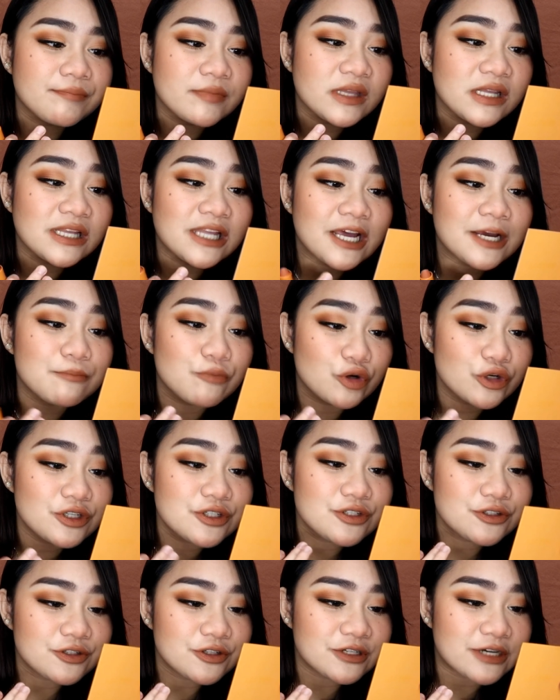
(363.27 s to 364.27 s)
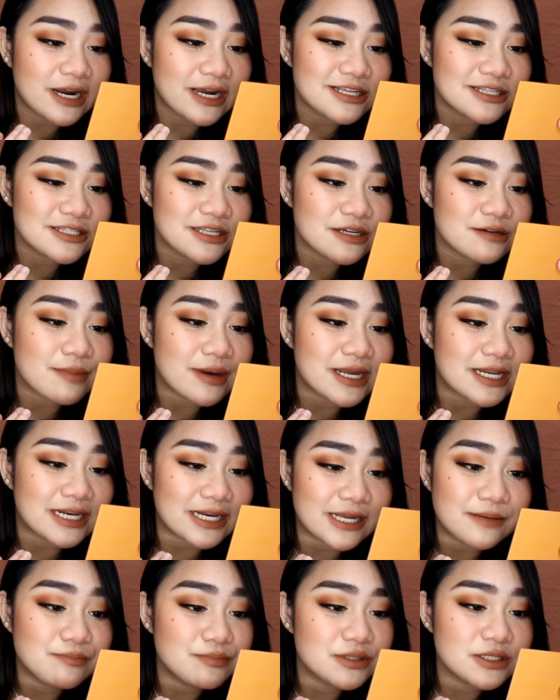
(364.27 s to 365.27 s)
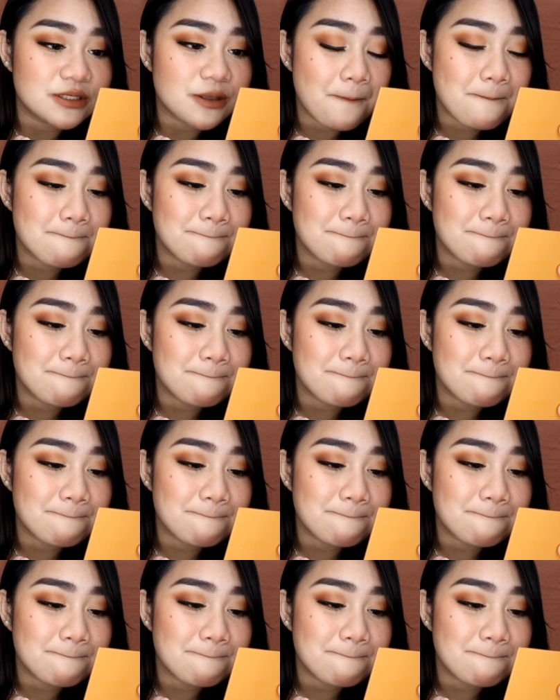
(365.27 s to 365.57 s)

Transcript: like moisturizing my lips